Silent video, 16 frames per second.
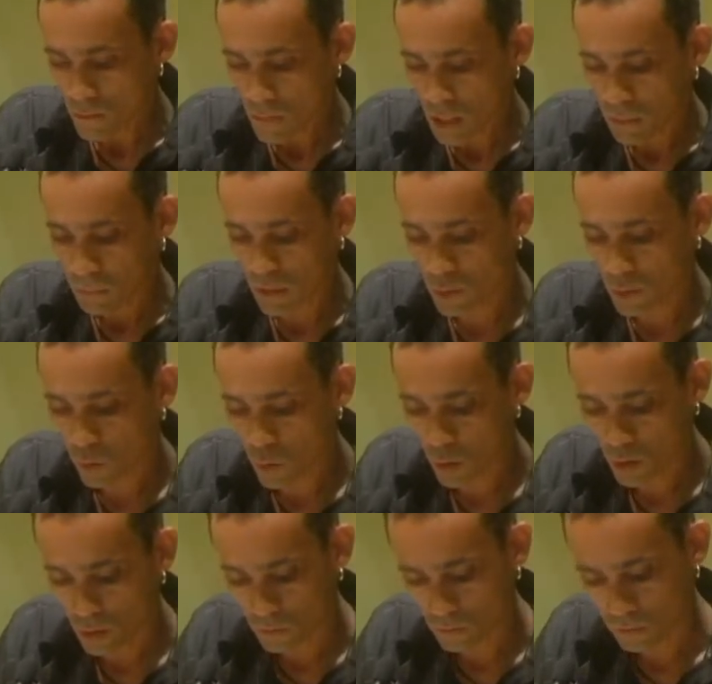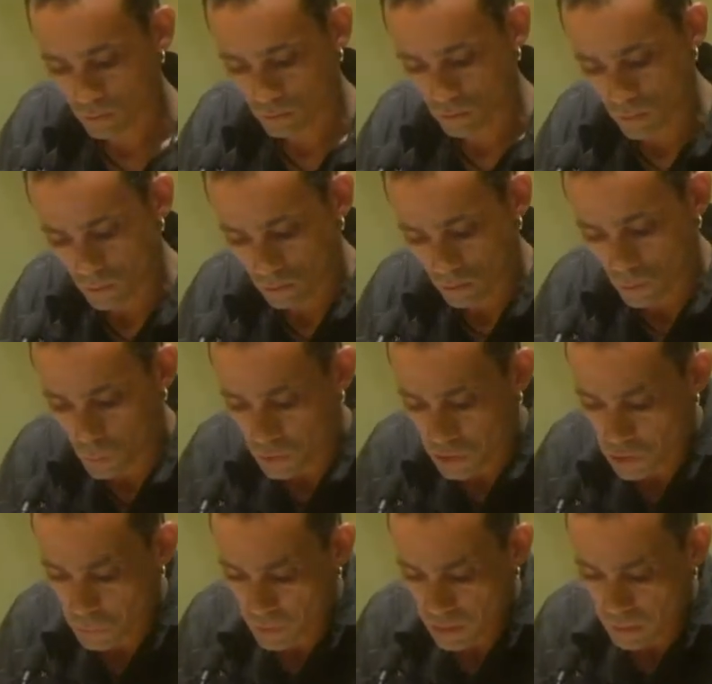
My talk will sway